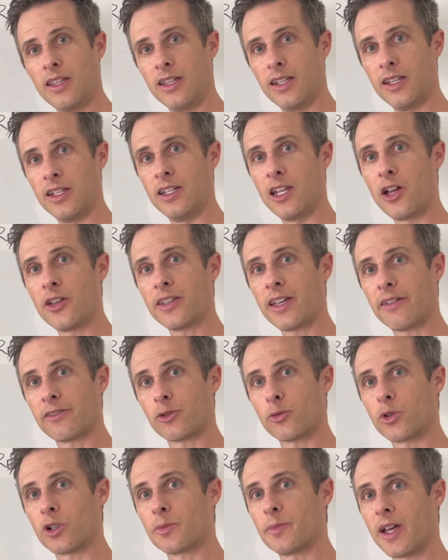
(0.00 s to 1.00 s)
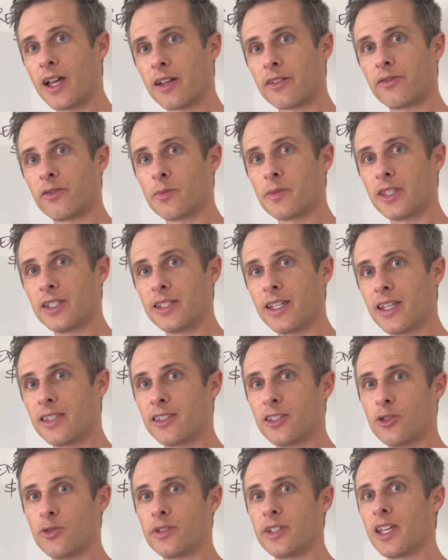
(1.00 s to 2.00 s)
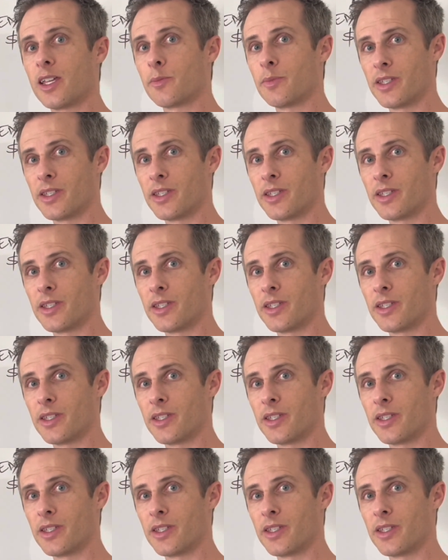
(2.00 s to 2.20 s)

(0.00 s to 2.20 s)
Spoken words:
Now you have to work back from the date that you take